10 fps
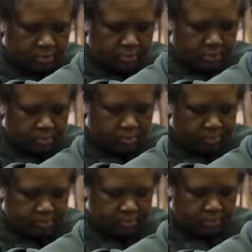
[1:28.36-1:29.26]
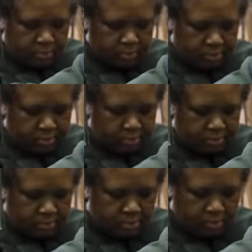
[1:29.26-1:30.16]

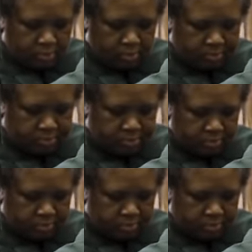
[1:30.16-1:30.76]
(not speaking)